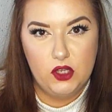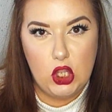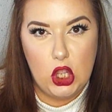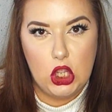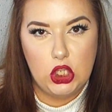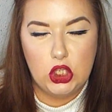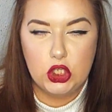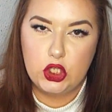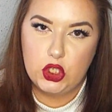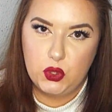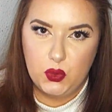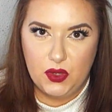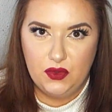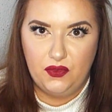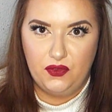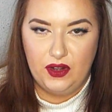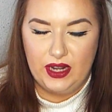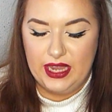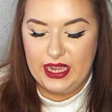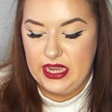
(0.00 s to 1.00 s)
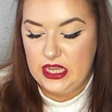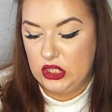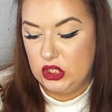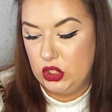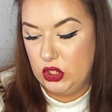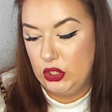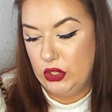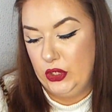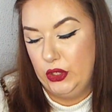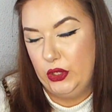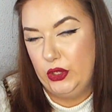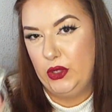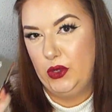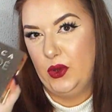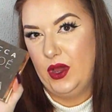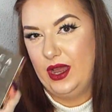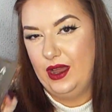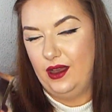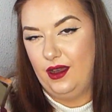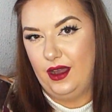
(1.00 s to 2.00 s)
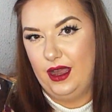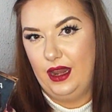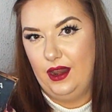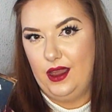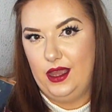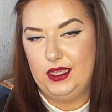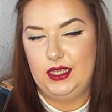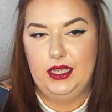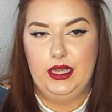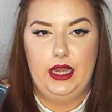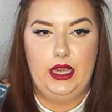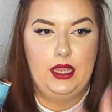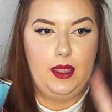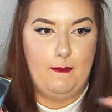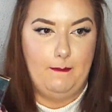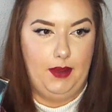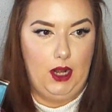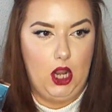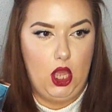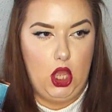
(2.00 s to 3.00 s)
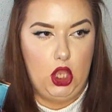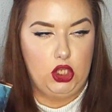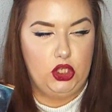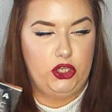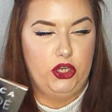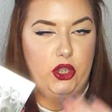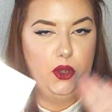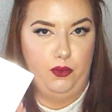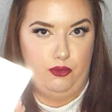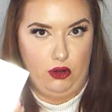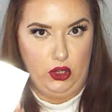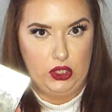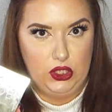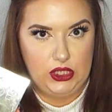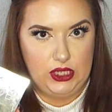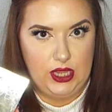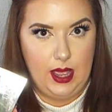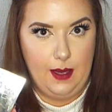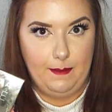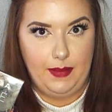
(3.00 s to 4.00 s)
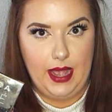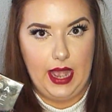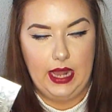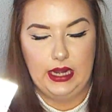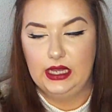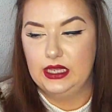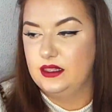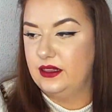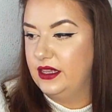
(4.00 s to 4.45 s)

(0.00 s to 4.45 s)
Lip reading: on swiftly to a highlighting blush bronzer palette.